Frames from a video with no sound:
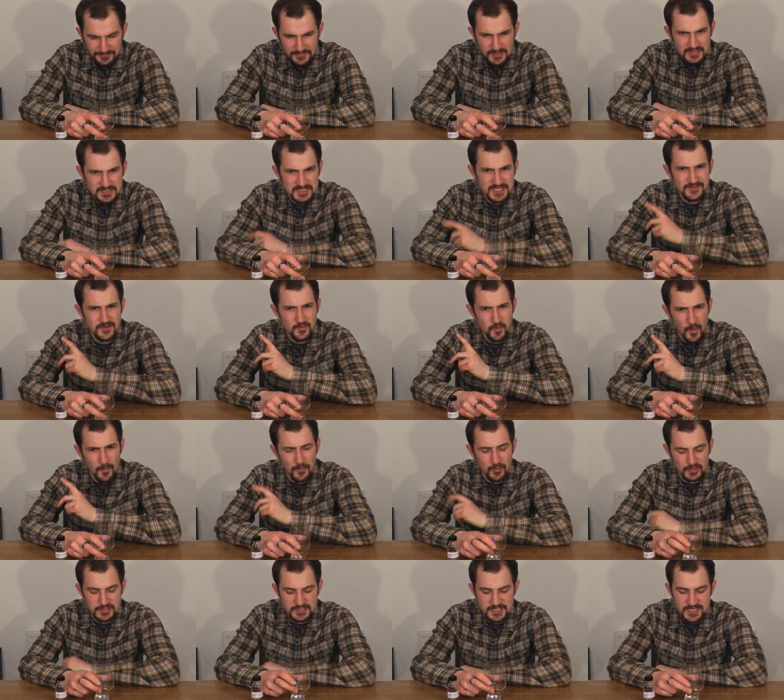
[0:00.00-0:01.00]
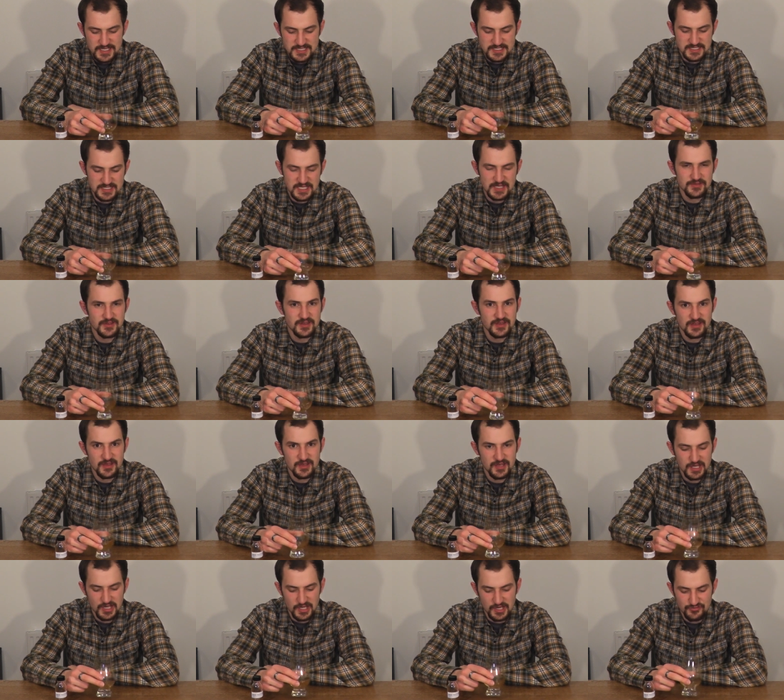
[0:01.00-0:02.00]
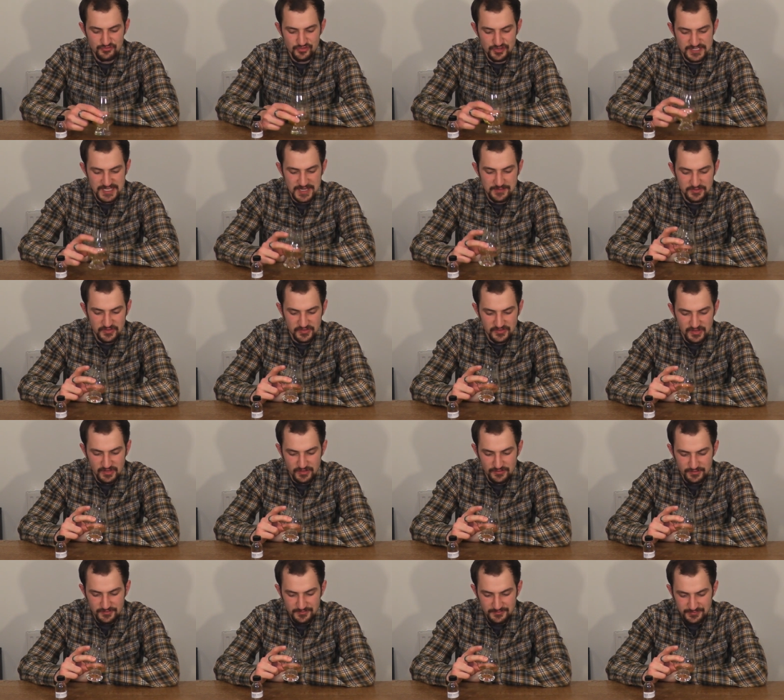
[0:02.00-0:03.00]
Let's give it one more taste to see if it uh, kind of redeems itself.